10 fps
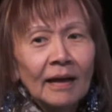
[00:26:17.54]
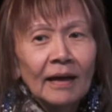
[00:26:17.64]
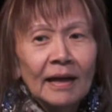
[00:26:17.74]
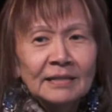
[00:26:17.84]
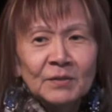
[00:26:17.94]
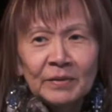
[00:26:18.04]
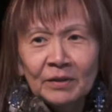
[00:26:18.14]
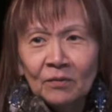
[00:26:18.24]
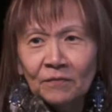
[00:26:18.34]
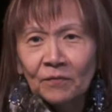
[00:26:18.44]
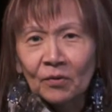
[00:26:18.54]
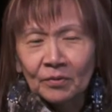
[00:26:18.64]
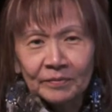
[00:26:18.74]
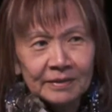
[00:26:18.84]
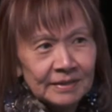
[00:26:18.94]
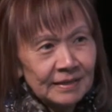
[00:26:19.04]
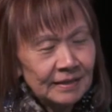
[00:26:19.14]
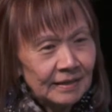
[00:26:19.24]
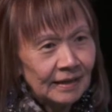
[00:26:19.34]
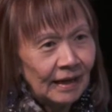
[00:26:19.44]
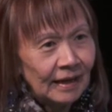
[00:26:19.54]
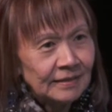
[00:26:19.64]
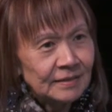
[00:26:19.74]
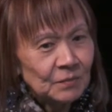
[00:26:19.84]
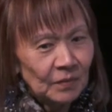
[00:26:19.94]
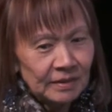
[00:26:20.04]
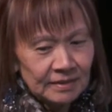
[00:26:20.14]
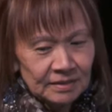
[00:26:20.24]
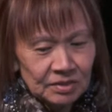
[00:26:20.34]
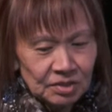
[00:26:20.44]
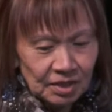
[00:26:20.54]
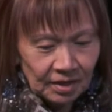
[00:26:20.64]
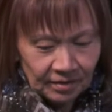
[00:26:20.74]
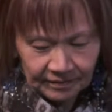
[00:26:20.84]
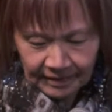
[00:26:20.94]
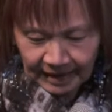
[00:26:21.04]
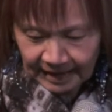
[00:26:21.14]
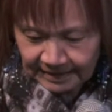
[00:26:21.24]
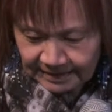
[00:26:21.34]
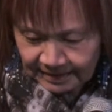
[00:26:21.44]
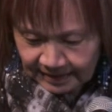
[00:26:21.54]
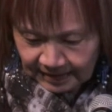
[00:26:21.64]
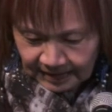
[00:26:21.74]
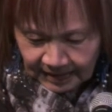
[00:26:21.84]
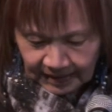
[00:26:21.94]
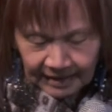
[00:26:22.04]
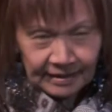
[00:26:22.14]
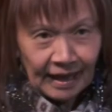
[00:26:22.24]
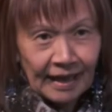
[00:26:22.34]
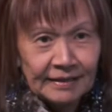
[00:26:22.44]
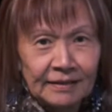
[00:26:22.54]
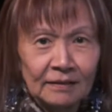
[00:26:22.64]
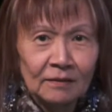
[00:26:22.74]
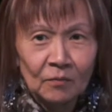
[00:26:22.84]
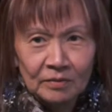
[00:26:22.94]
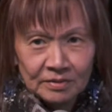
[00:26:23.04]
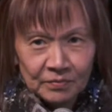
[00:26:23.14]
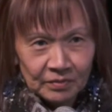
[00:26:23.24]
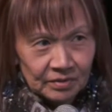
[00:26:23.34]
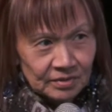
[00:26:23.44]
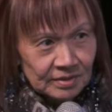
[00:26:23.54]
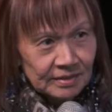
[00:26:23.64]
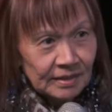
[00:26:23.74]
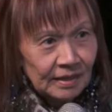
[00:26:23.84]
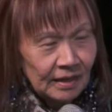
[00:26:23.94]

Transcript: As we go forward, I just want to share that in Annie Aloha's words,